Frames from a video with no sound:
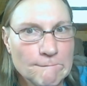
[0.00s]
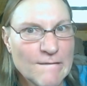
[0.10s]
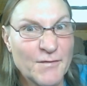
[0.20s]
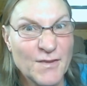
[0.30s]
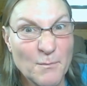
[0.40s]

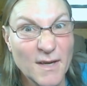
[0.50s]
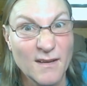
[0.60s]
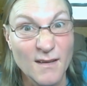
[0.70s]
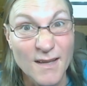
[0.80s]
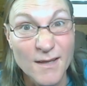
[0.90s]
If somebody
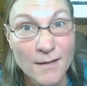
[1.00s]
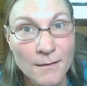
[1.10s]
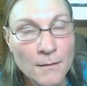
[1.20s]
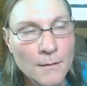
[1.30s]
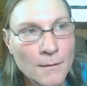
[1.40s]
did,
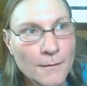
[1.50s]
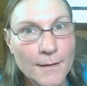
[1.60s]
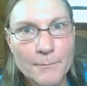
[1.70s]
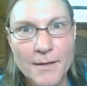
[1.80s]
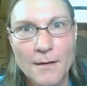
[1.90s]

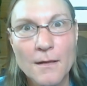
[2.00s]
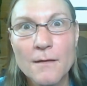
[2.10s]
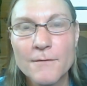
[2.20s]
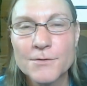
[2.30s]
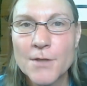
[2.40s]
that'd be a hell
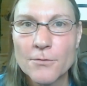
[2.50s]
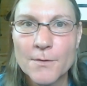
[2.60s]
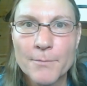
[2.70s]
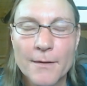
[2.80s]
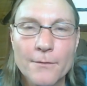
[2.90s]
of a joke to
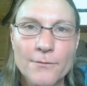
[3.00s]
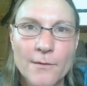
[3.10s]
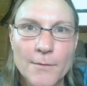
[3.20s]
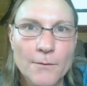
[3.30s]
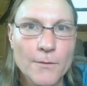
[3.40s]
play on
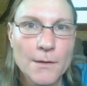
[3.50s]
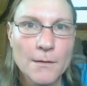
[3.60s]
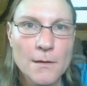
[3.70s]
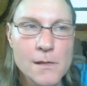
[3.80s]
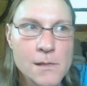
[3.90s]
somebody, wouldn't
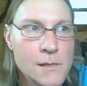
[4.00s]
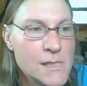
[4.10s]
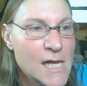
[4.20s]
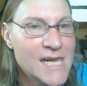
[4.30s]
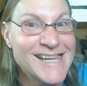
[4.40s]

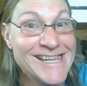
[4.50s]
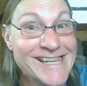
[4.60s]
it?